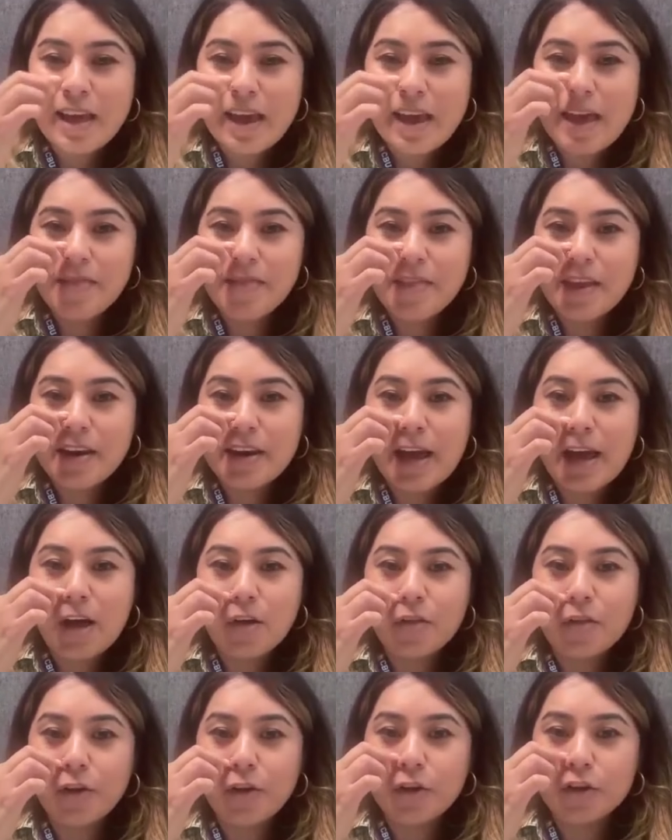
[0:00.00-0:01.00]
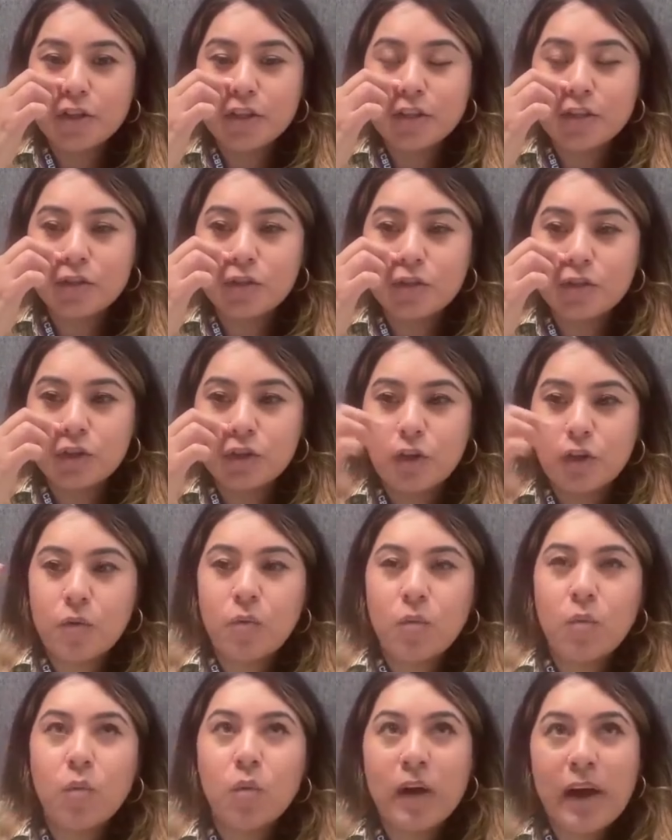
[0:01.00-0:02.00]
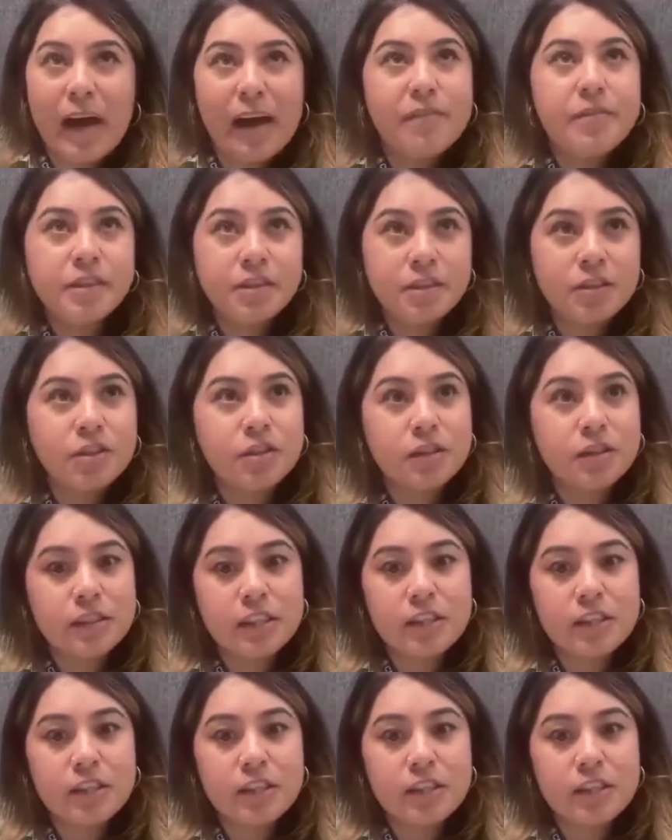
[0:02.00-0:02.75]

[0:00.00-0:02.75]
And then now they're just, have these